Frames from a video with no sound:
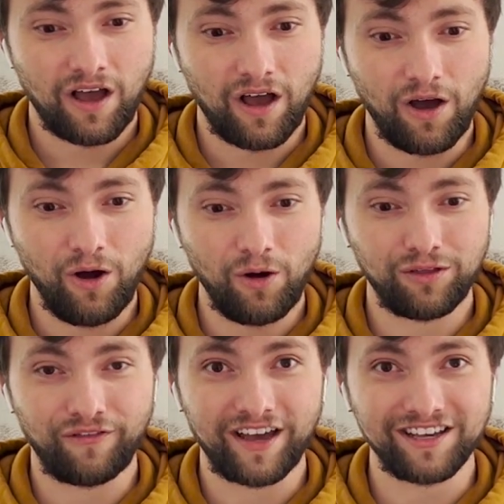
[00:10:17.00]
Oh,
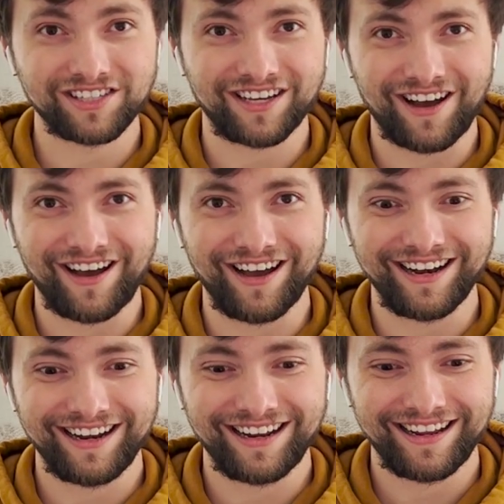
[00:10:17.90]
the veil's
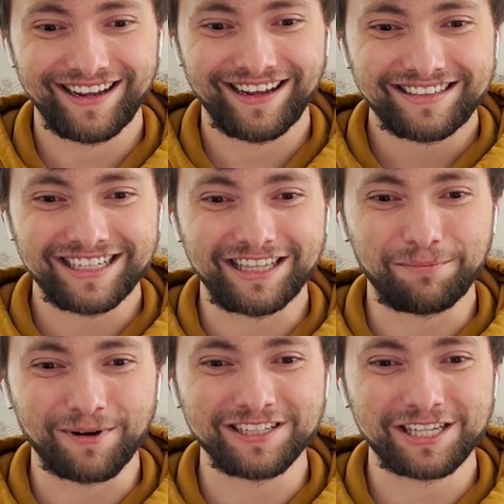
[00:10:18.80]
gone. Did the
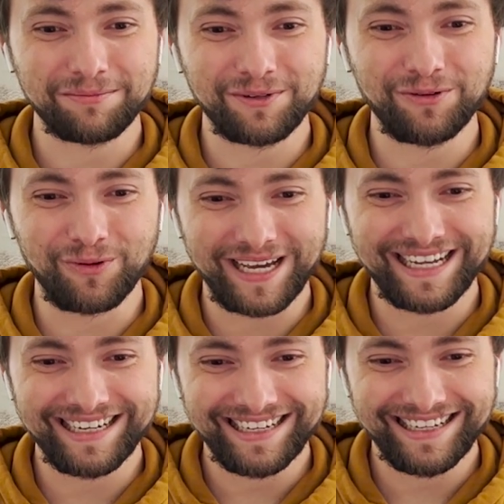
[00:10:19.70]
principal
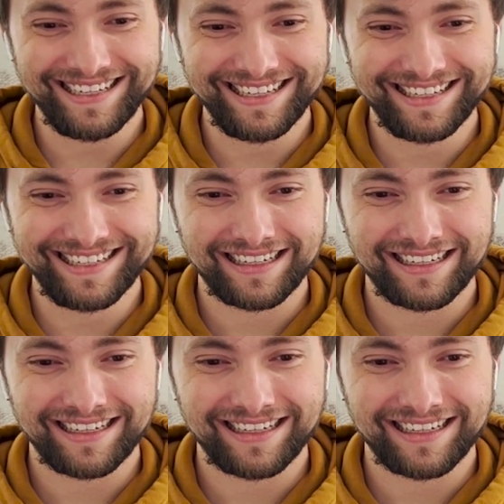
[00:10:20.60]
win?
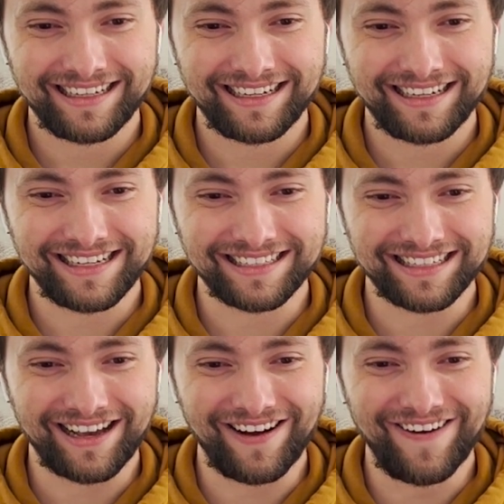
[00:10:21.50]
Is it...
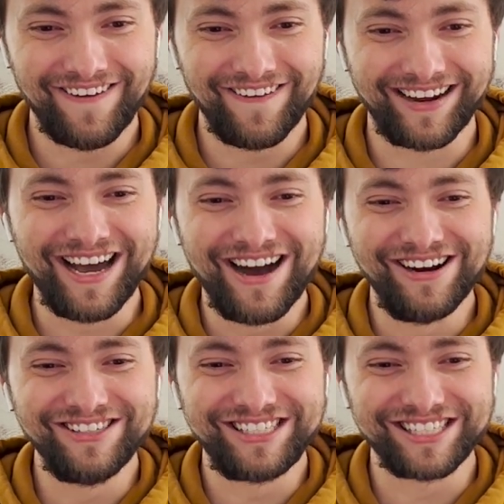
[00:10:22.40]
Oh,
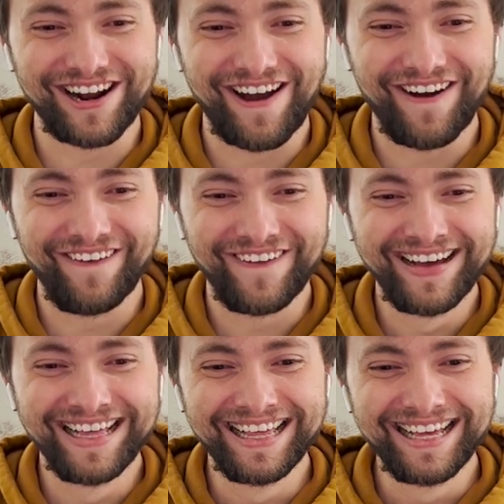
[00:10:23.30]
Gojo!
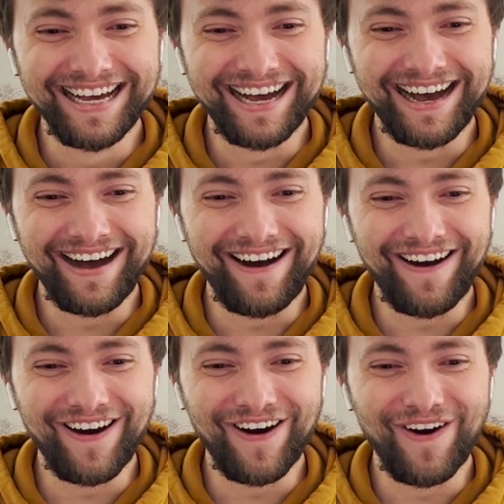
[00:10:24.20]

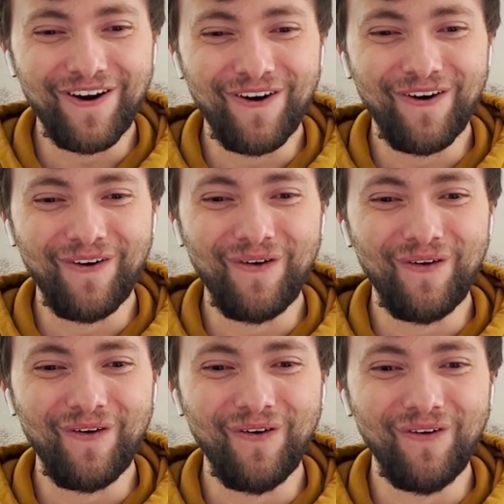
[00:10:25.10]

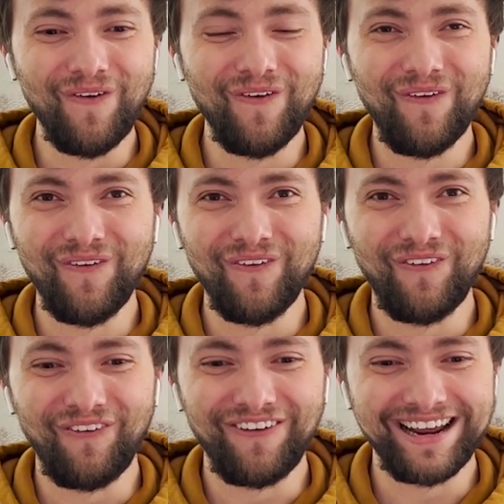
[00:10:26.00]

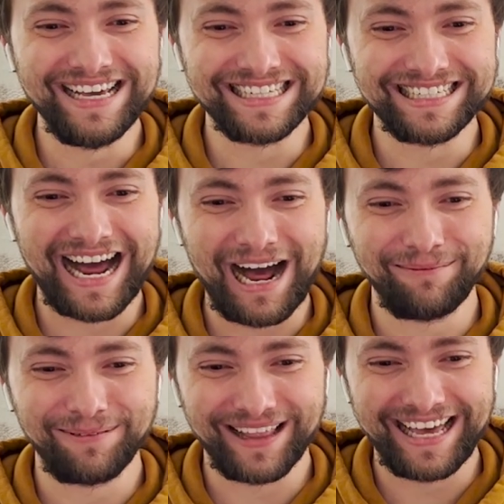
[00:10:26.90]
Oh, he is
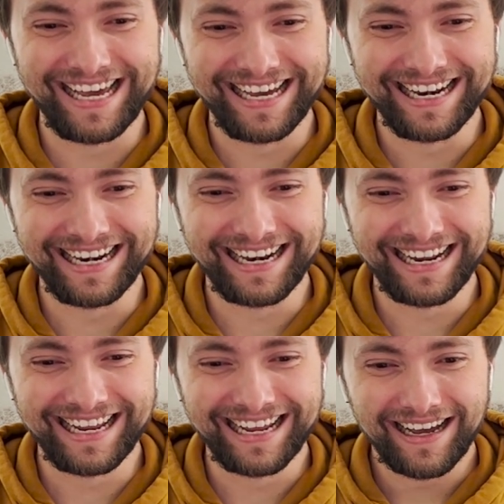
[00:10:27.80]
not playing.
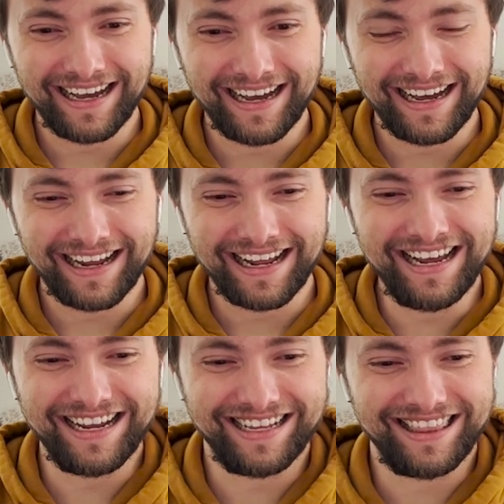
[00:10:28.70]

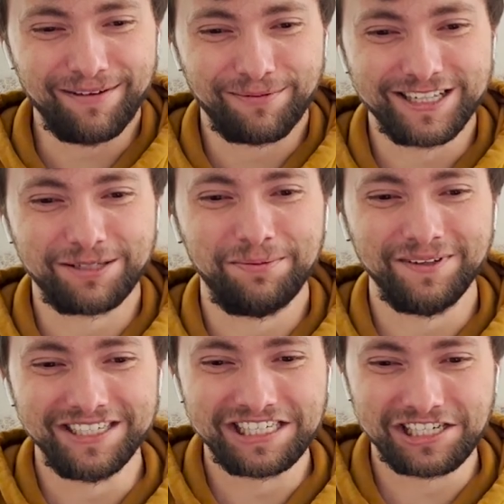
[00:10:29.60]
The
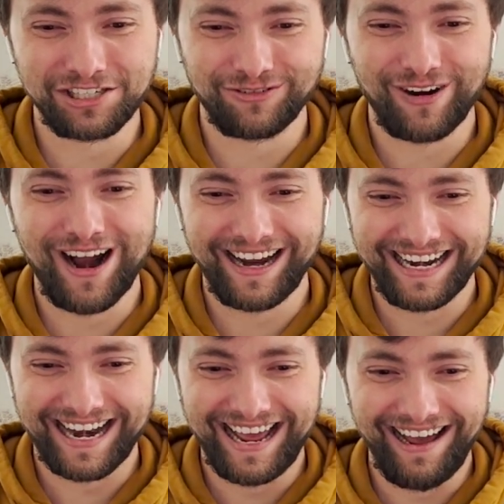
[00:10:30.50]
principal is just
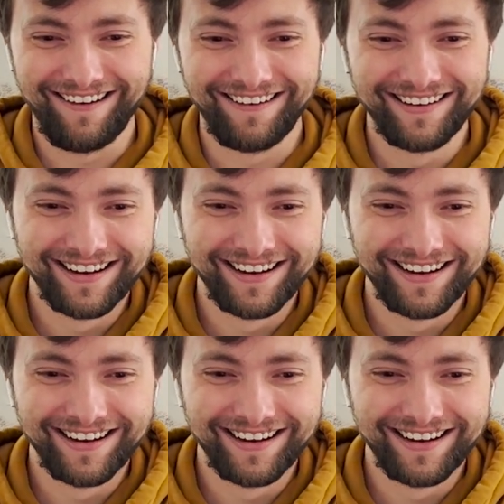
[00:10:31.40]
rocking out.